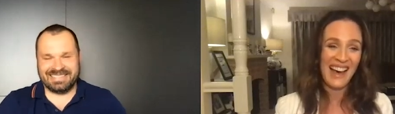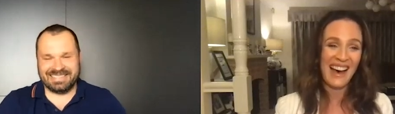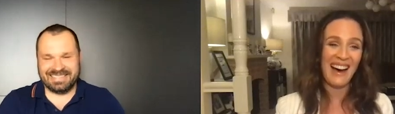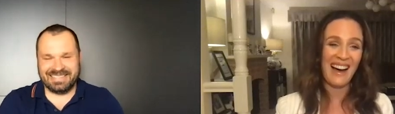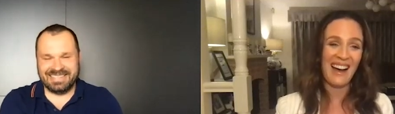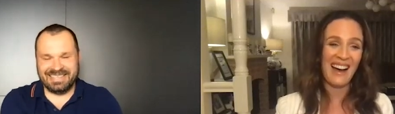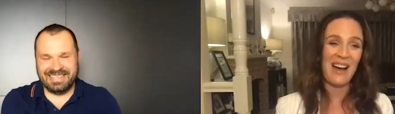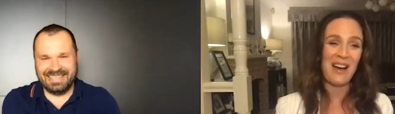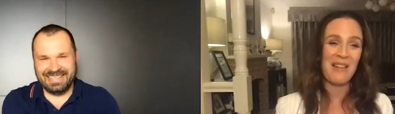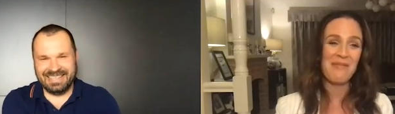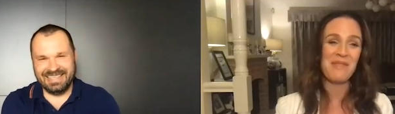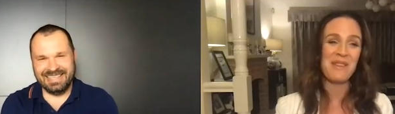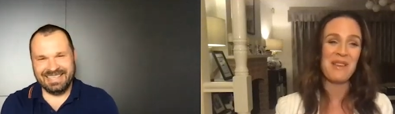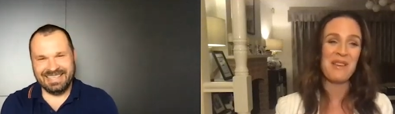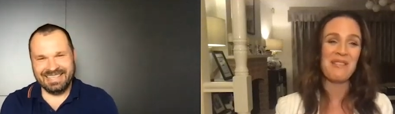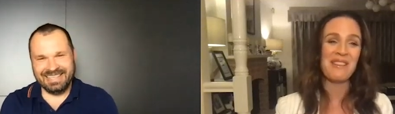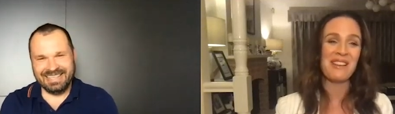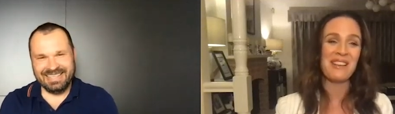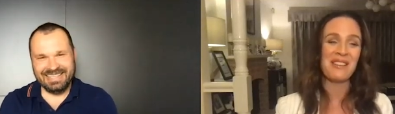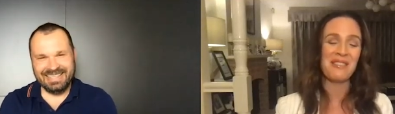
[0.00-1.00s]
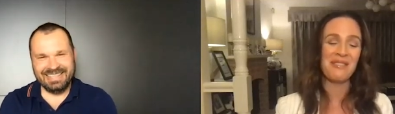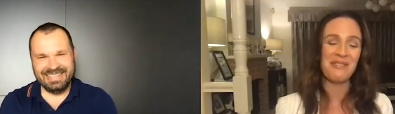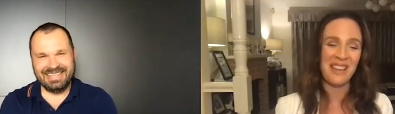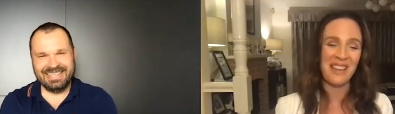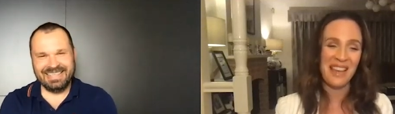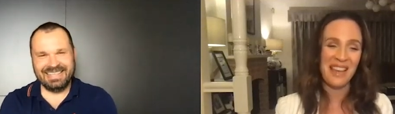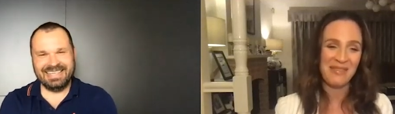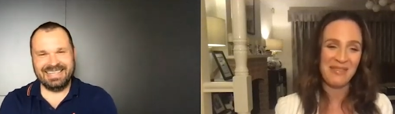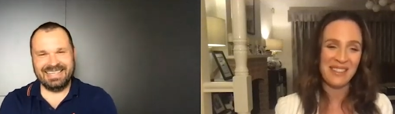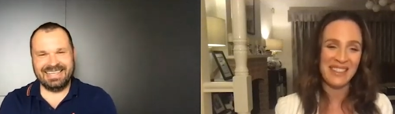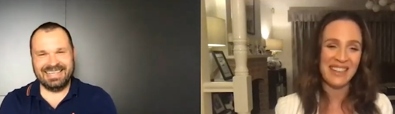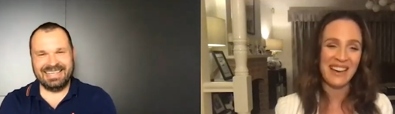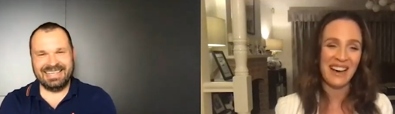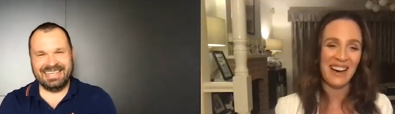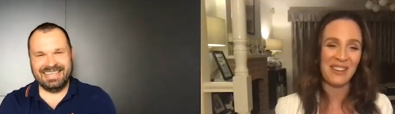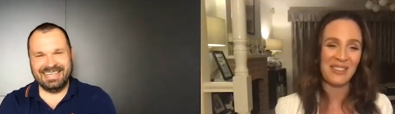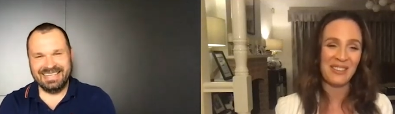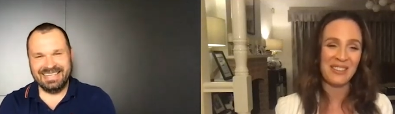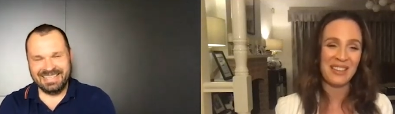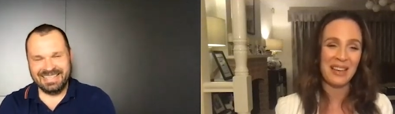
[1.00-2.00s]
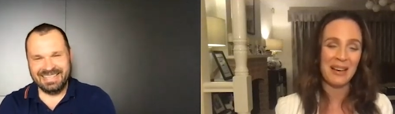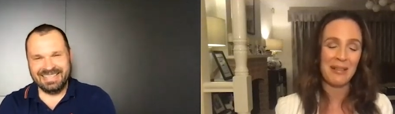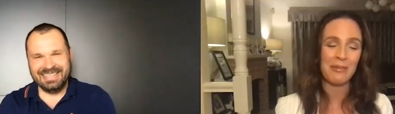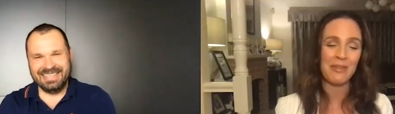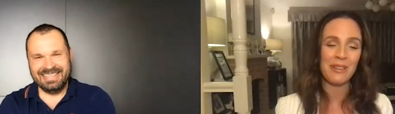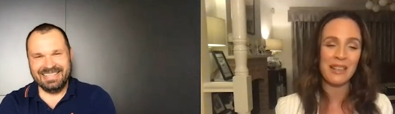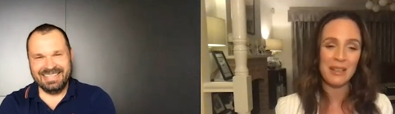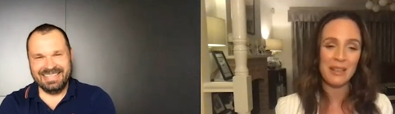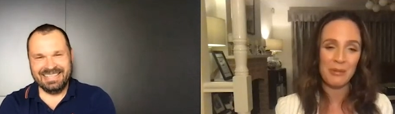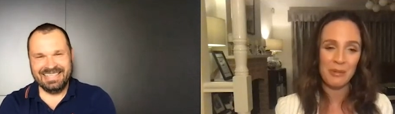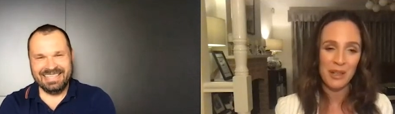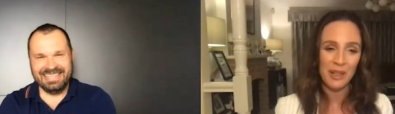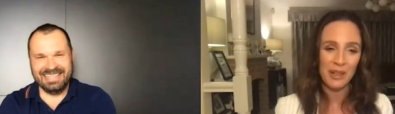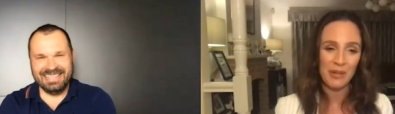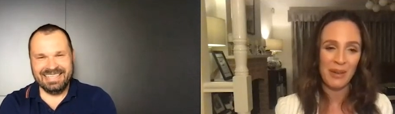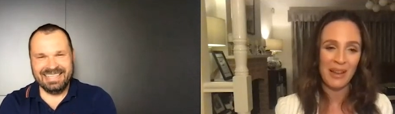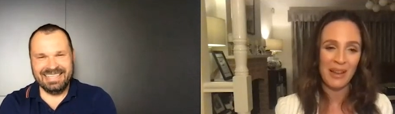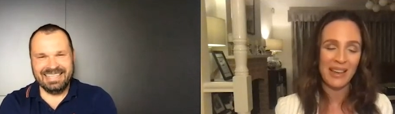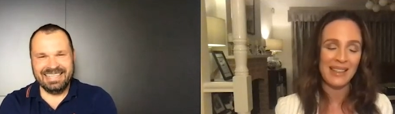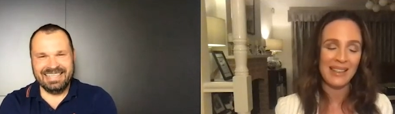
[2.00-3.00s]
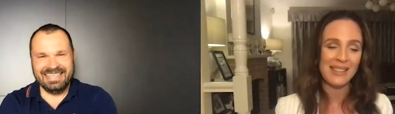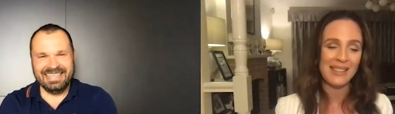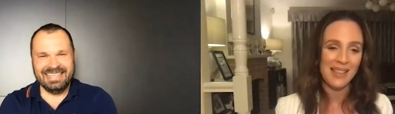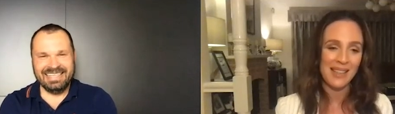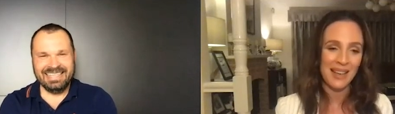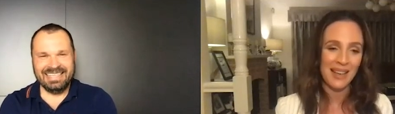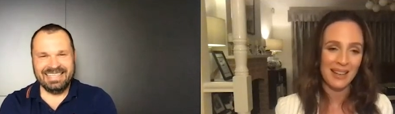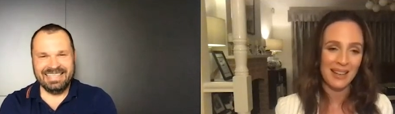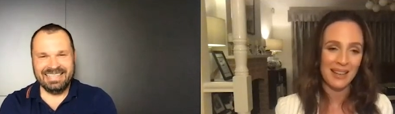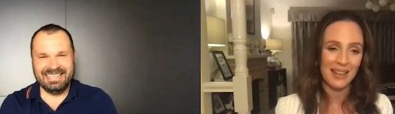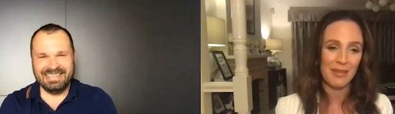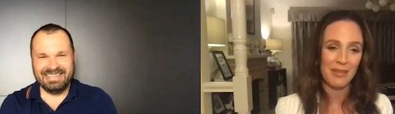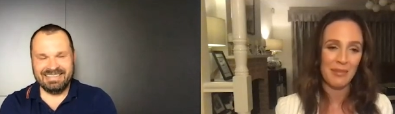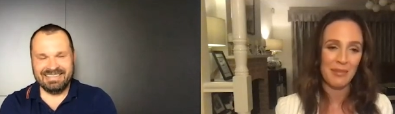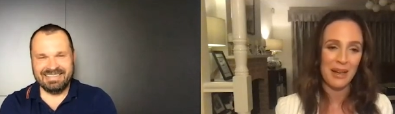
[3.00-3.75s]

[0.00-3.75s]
Speaker 1: I hope you and your family are holding up really well back in Zagreb.